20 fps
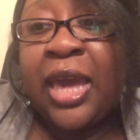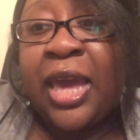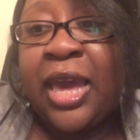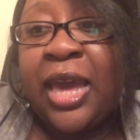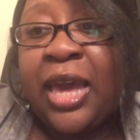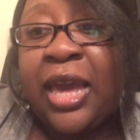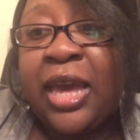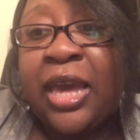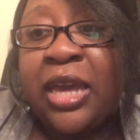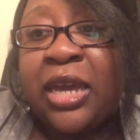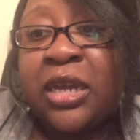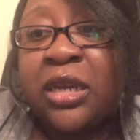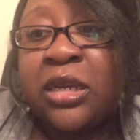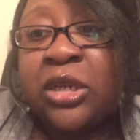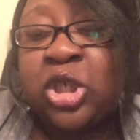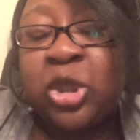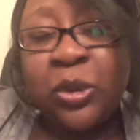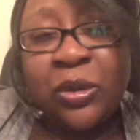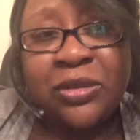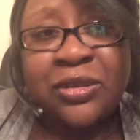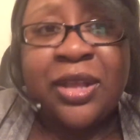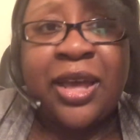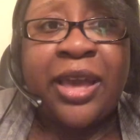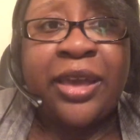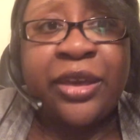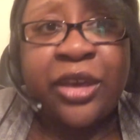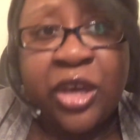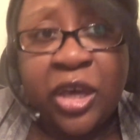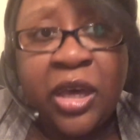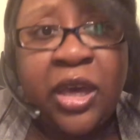And she was
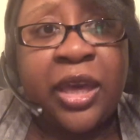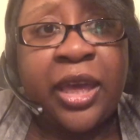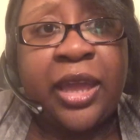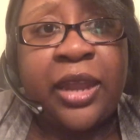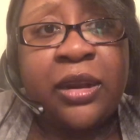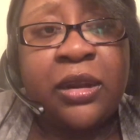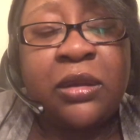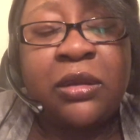like, good.